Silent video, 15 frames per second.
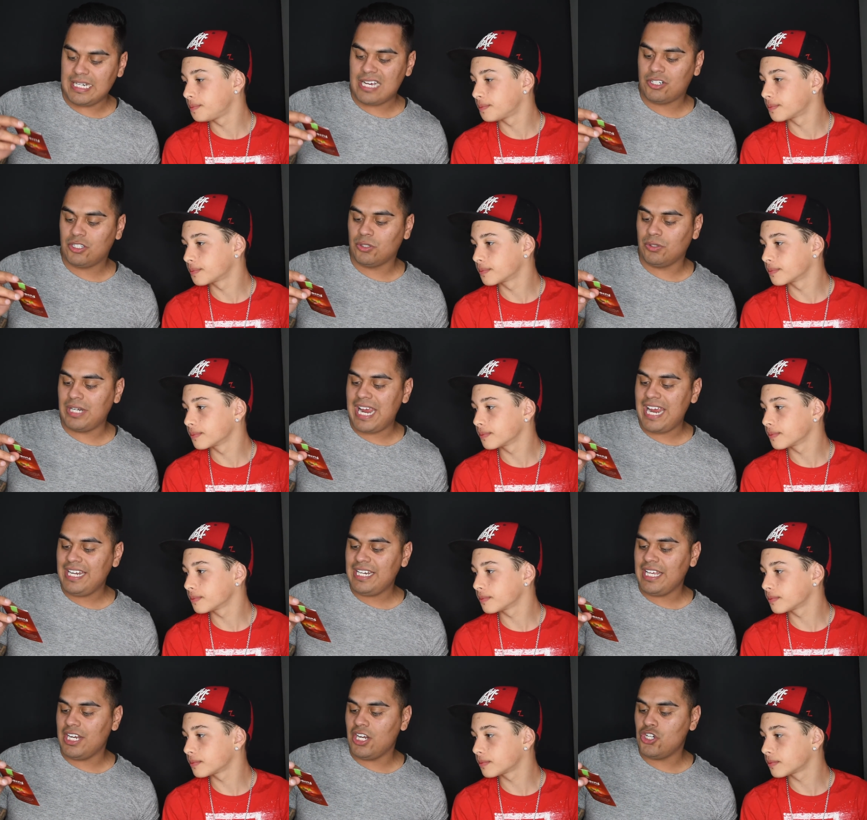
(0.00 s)
Speaker 1: Now create
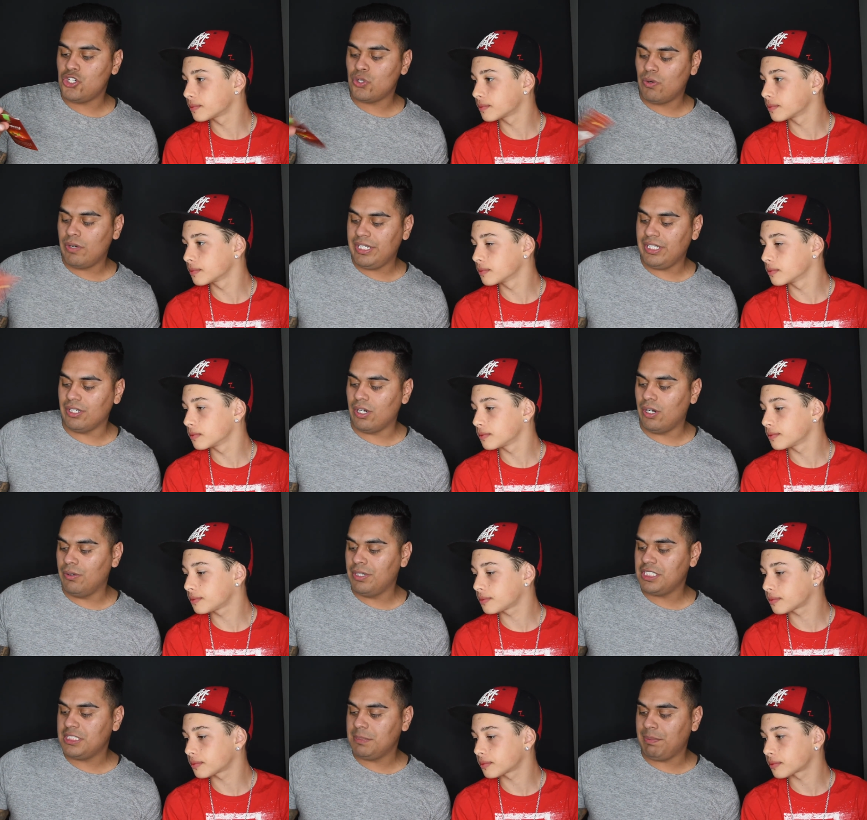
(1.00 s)
and enjoy your own
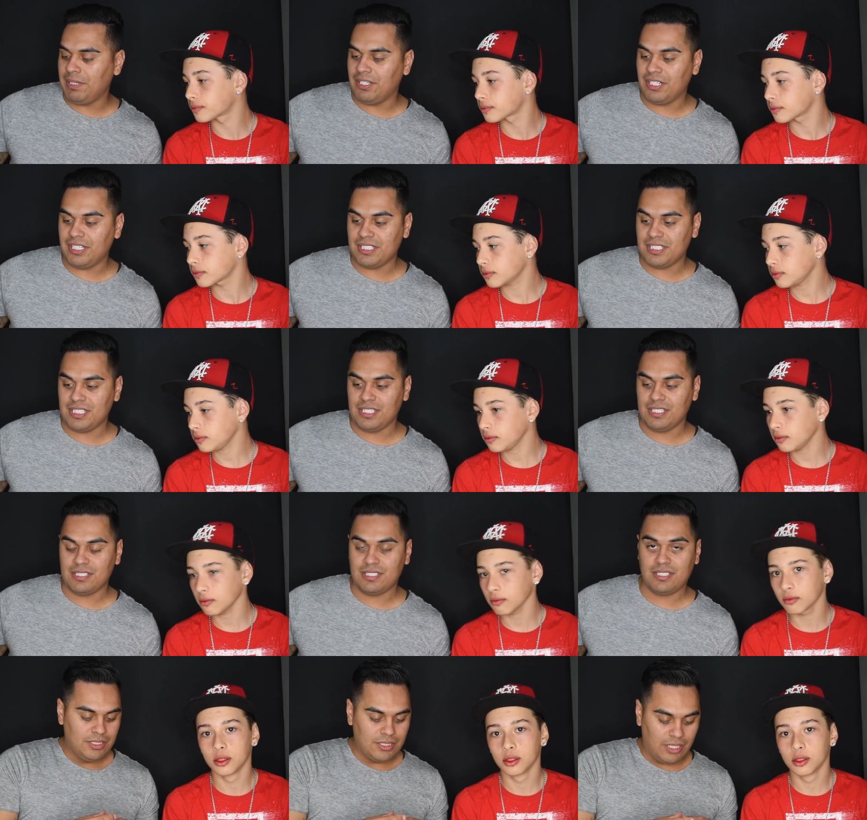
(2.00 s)

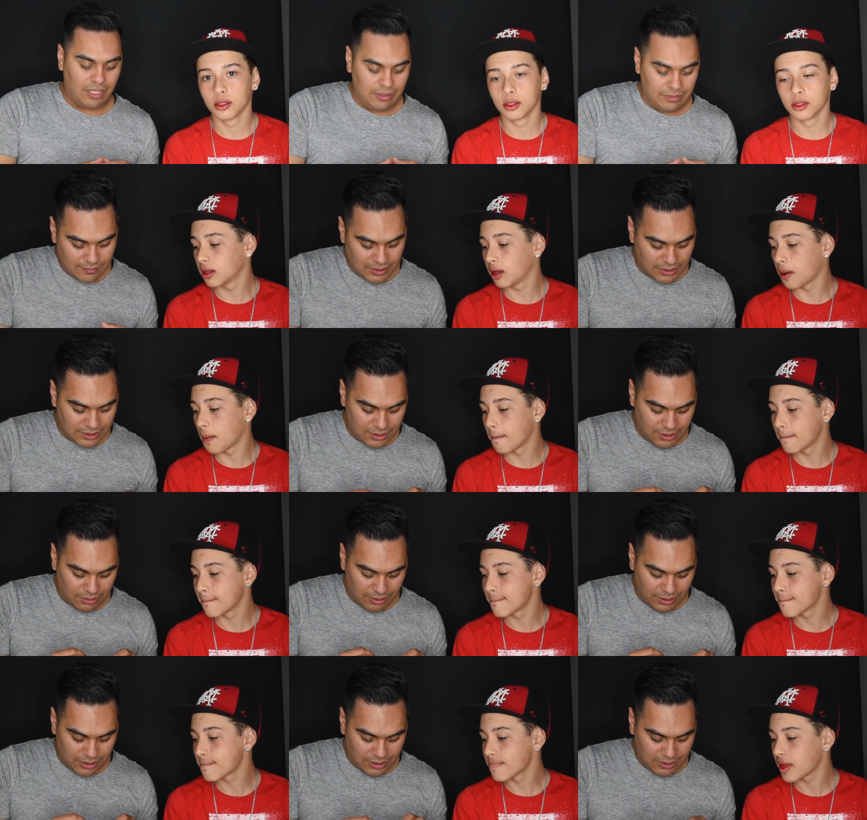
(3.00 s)
experiences. So, let's do
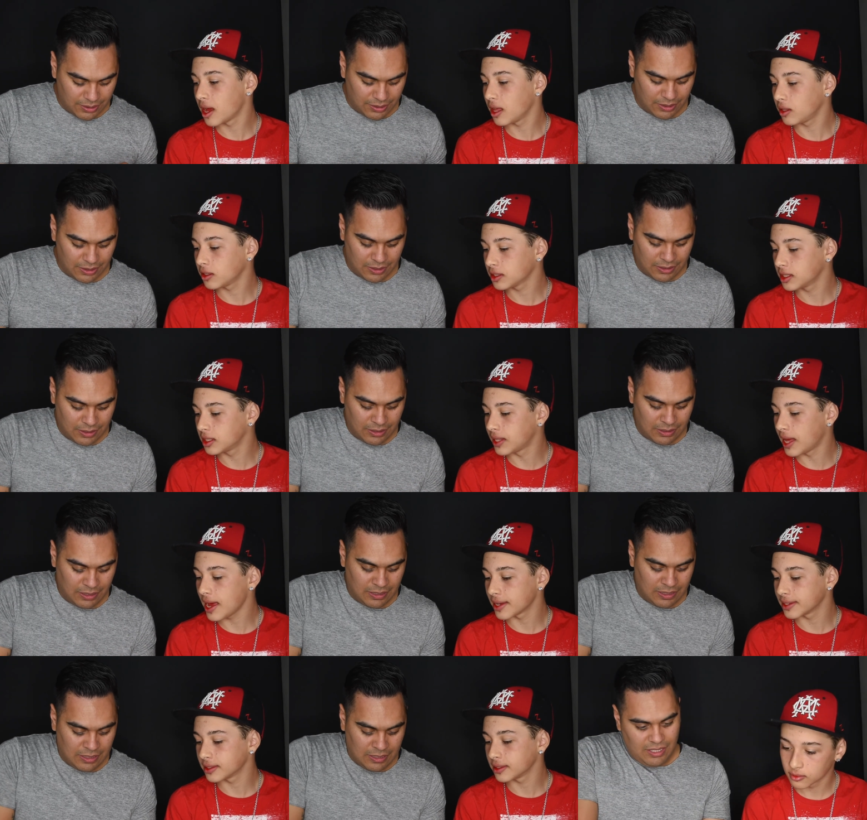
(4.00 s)
this. How long does it
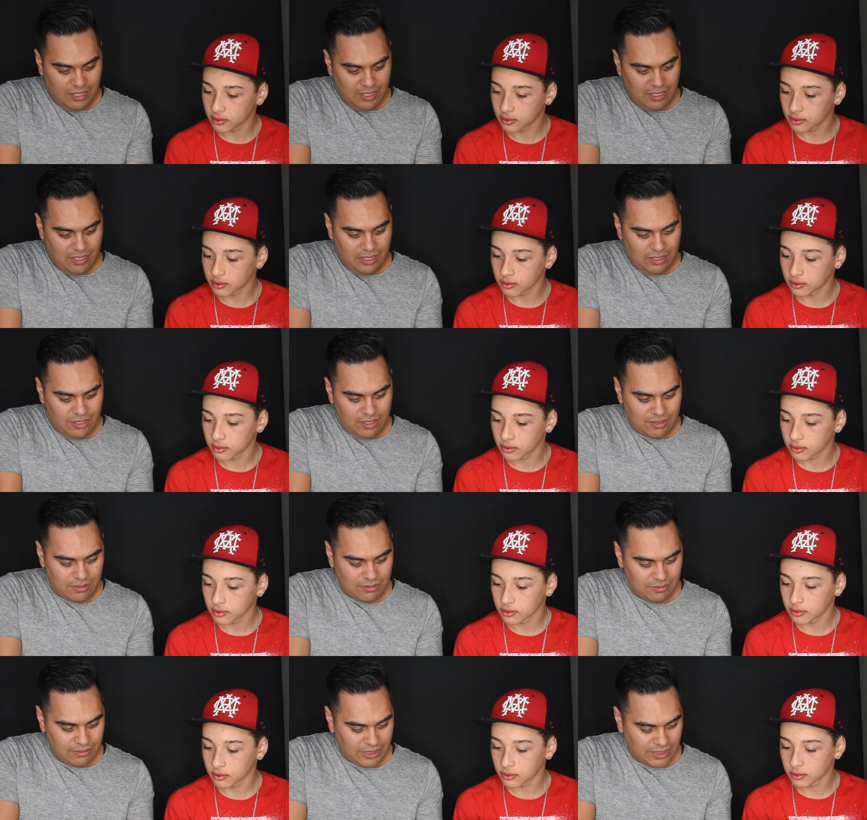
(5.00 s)
last? Uh, I don't know.
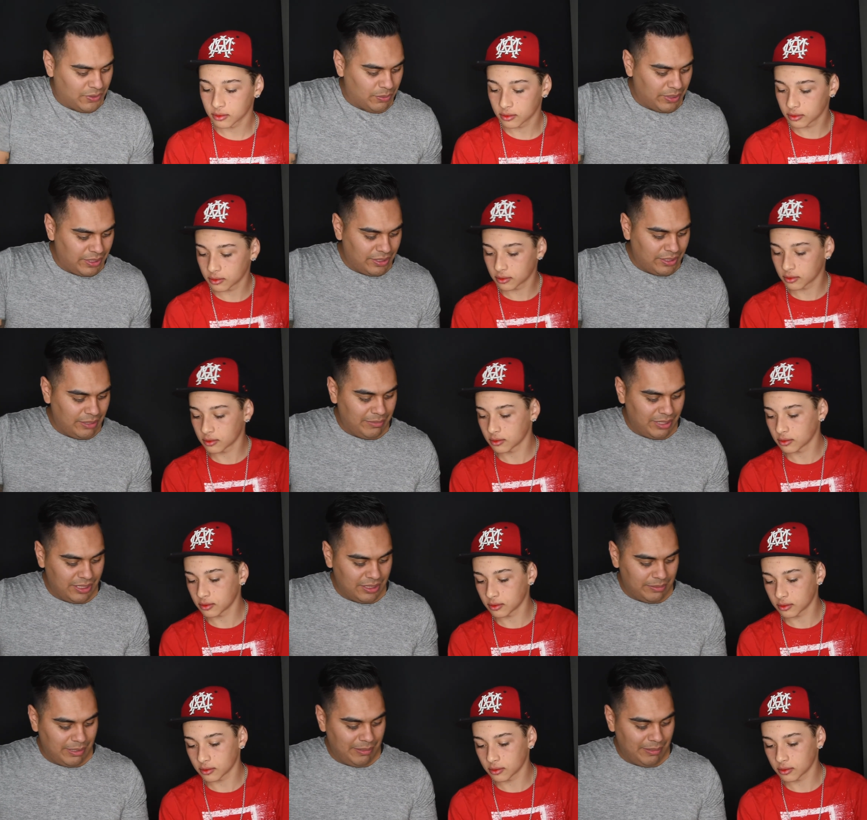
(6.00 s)
Like twenty, thirty minutes